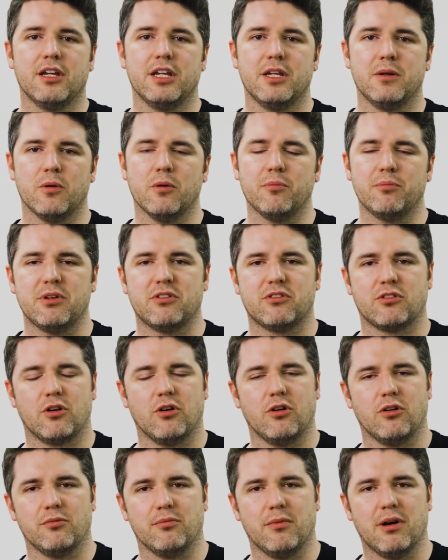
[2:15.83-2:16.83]
You won't be
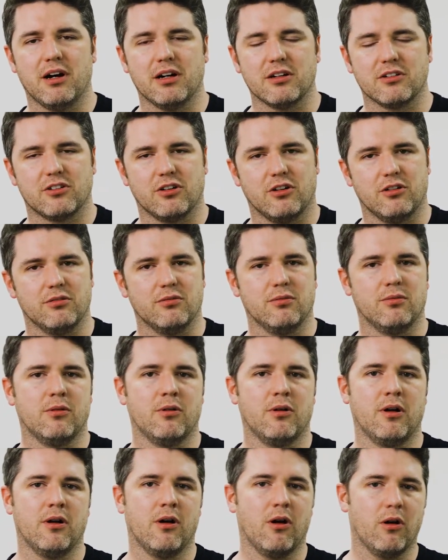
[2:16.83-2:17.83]
scored marks on
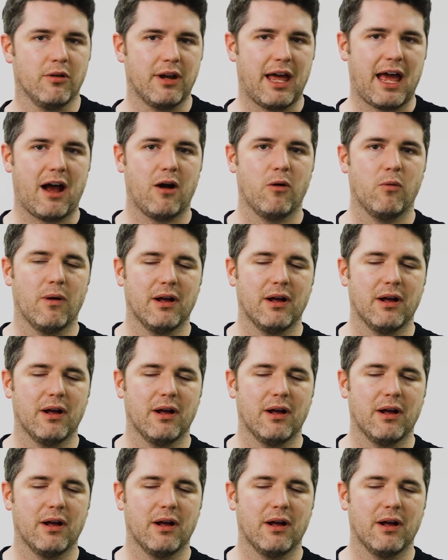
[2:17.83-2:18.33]
how